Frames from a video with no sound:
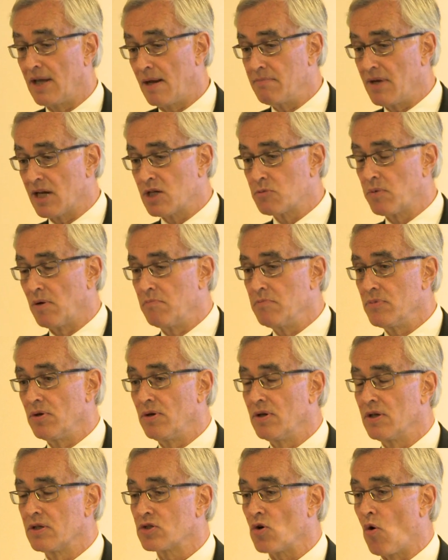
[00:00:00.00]
That makes
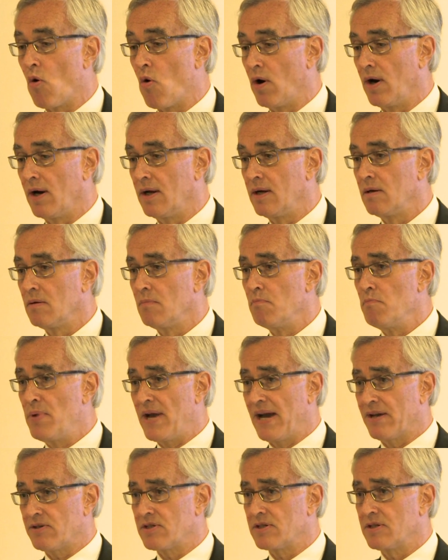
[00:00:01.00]
Bermuda's aura
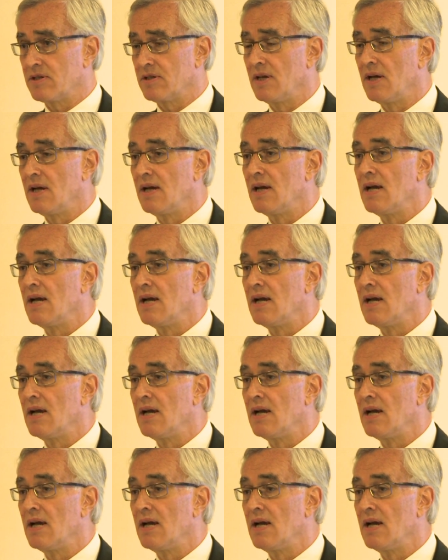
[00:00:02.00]
best.